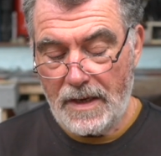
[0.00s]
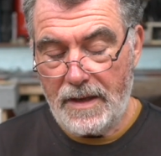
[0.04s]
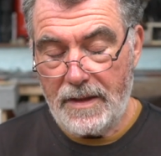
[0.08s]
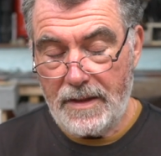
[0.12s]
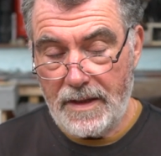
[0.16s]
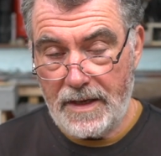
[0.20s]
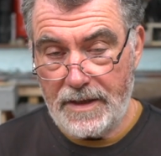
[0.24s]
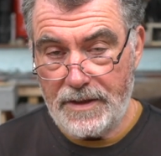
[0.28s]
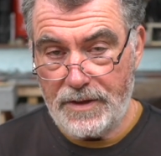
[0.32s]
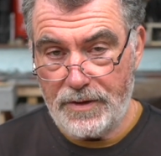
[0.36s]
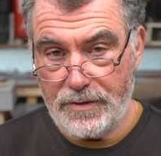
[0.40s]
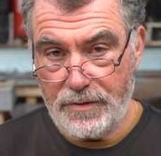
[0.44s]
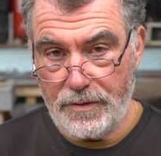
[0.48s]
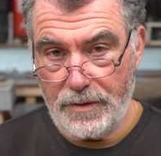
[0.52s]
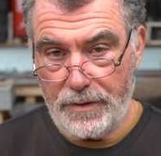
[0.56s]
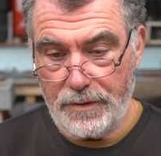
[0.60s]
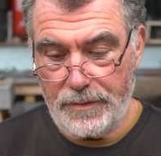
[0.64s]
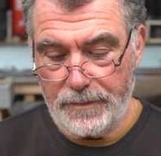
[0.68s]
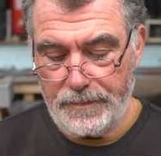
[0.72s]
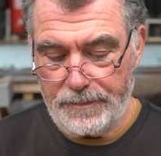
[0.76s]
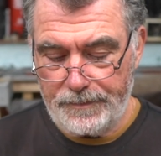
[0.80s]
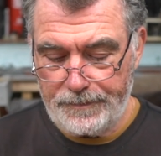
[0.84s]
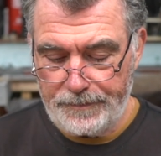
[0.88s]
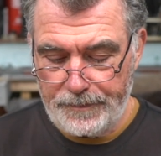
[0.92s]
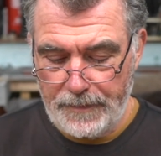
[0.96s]
That's true.
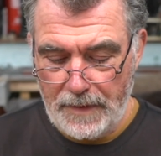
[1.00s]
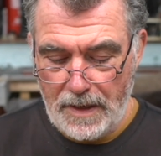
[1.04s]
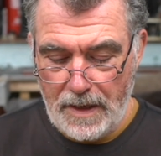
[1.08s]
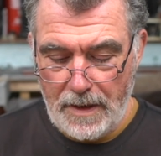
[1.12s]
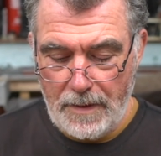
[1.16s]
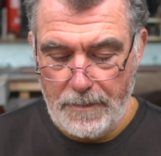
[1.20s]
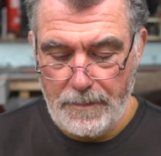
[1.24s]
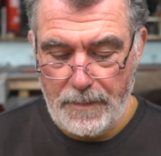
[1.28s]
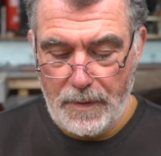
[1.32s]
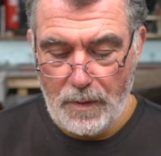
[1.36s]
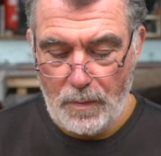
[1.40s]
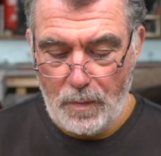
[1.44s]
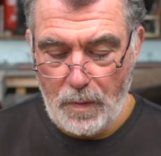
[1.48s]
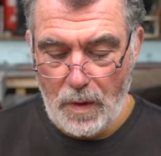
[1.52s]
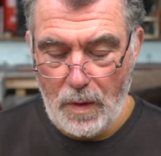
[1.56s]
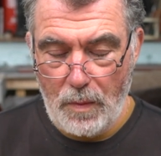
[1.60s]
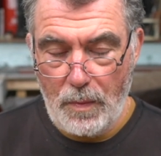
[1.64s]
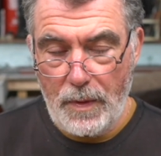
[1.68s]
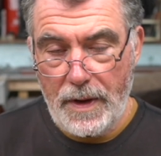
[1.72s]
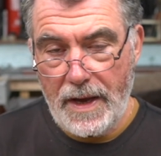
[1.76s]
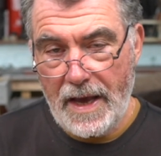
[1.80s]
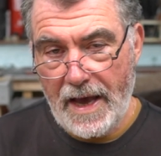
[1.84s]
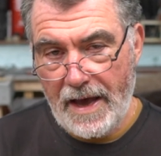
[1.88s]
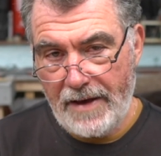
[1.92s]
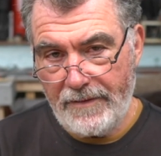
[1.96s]
But what
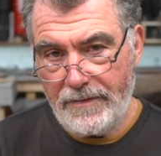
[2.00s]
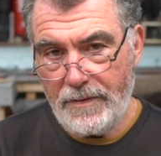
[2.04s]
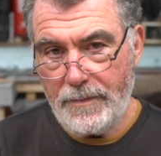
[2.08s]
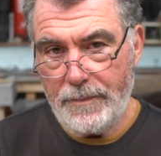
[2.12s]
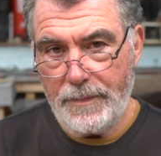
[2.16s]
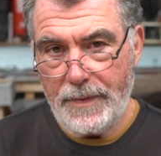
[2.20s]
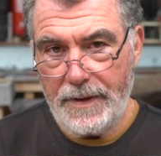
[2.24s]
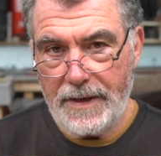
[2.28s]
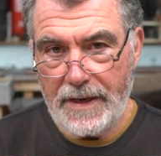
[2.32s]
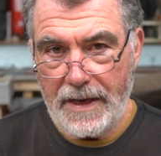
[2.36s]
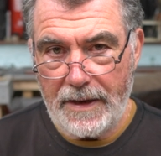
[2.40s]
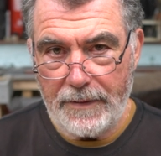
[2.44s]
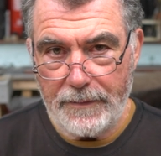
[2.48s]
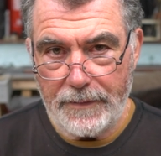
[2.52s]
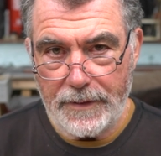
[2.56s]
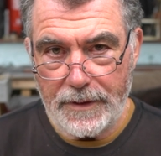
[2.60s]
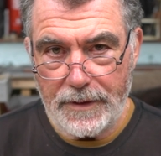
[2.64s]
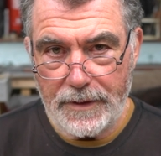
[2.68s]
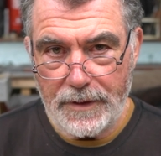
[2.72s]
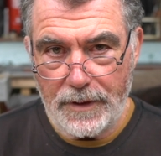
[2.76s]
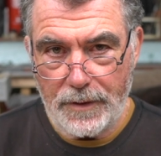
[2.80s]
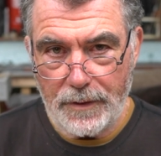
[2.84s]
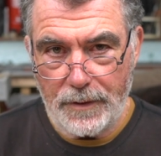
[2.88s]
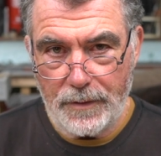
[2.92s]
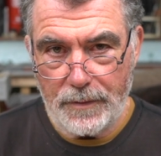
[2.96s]
we haven't been able to
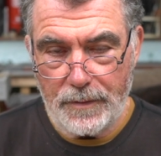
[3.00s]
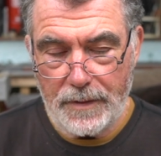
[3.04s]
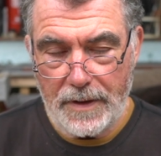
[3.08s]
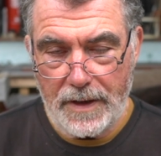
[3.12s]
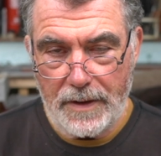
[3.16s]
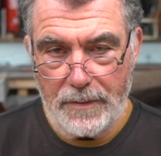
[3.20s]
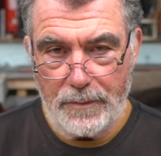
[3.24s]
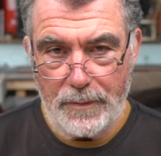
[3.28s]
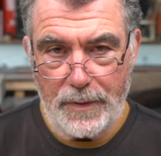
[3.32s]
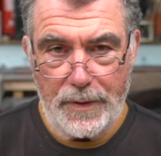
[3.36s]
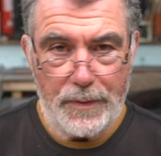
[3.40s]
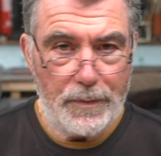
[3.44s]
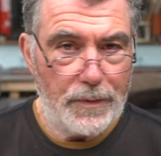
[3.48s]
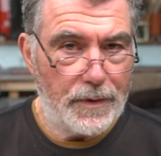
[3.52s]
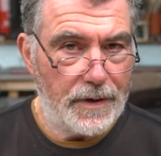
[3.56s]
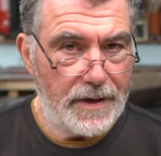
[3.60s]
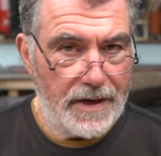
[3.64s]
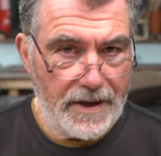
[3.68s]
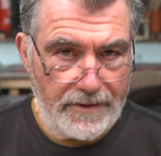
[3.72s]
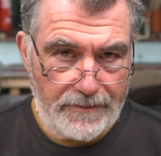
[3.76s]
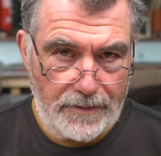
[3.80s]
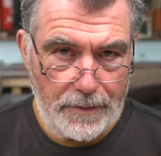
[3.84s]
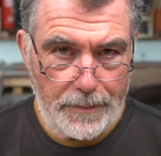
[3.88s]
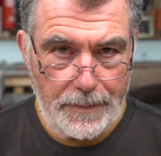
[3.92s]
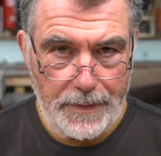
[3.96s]
do, and we will
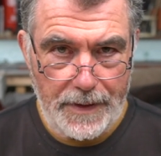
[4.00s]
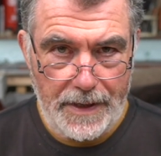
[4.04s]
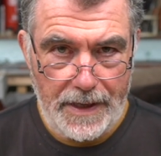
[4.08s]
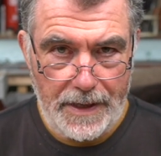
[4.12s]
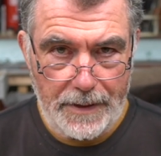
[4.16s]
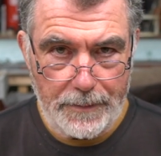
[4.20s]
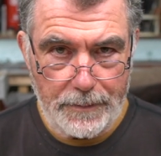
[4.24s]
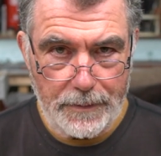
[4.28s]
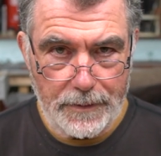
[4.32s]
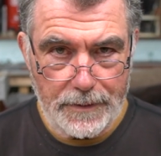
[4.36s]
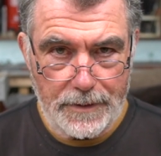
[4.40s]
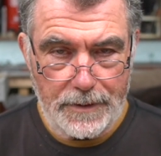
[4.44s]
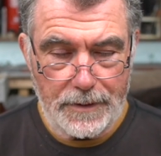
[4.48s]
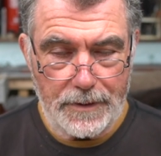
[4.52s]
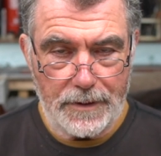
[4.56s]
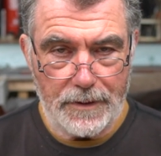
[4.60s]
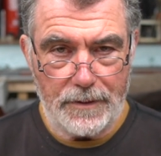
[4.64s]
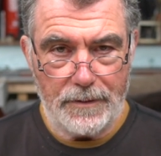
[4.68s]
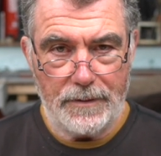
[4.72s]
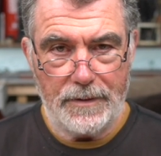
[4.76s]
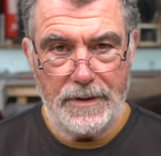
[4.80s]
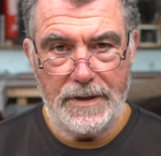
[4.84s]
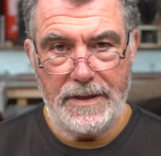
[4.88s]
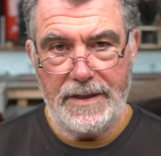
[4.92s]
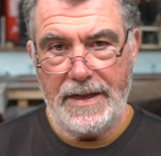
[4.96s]
never be able to
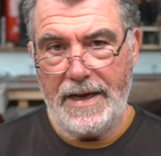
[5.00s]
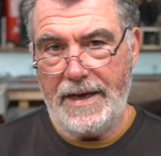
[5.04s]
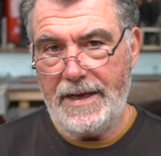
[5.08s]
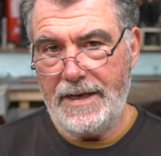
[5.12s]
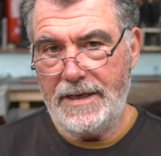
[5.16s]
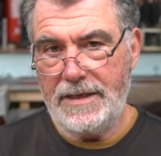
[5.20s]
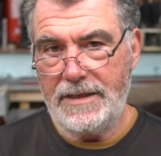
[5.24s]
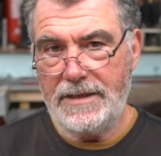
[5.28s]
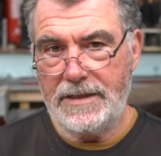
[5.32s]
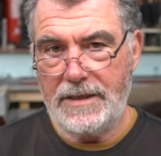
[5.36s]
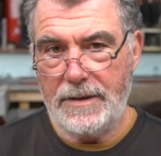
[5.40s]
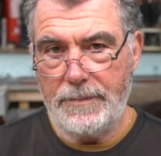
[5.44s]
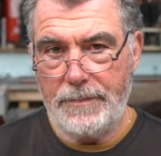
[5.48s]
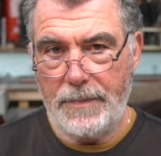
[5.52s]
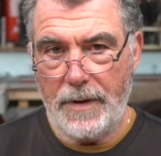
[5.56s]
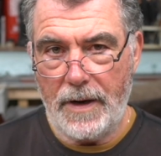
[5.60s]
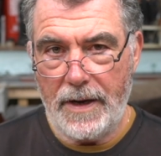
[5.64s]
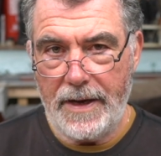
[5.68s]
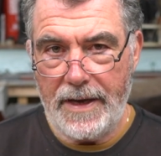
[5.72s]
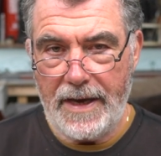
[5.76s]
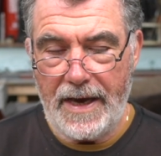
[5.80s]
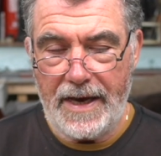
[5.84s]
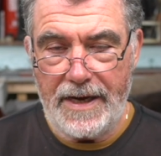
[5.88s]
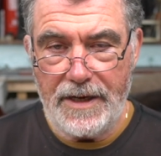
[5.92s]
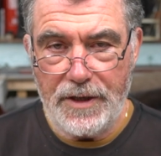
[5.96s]
do, and that is to buy
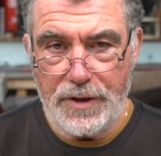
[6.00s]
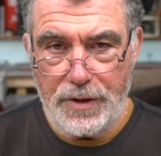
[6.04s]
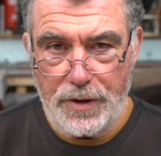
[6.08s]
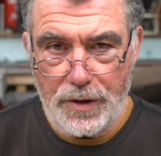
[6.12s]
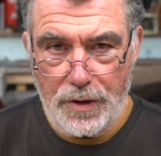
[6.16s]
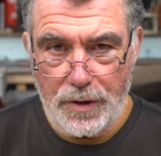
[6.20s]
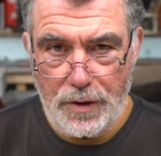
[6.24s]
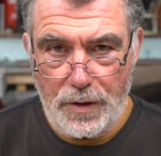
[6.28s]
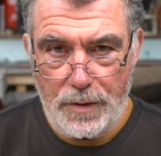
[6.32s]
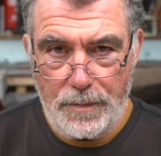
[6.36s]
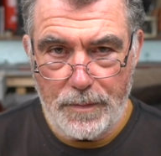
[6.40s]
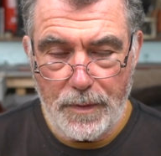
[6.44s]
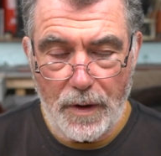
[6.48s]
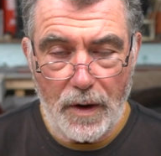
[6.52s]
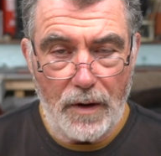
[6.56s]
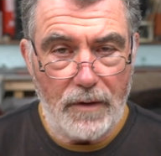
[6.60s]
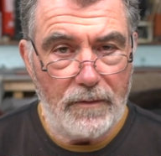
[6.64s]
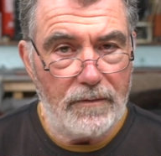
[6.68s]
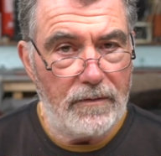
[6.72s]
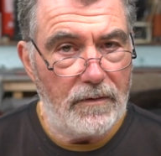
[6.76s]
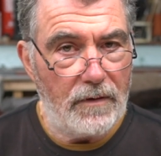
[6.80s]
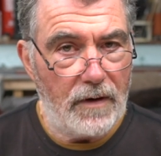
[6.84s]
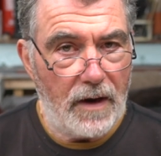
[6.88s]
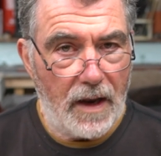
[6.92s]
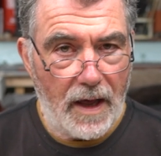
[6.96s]
a tube of
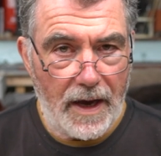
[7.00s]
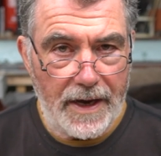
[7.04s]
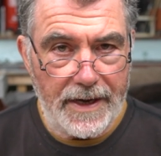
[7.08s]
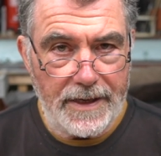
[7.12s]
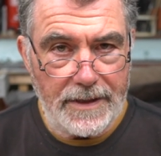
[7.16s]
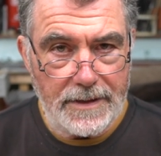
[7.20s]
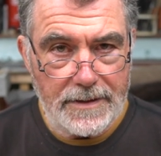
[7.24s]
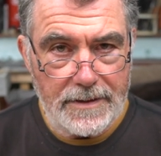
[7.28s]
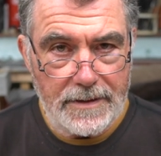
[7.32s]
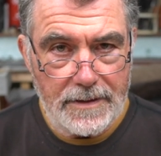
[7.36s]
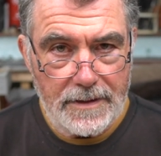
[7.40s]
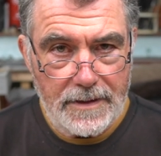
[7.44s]
light.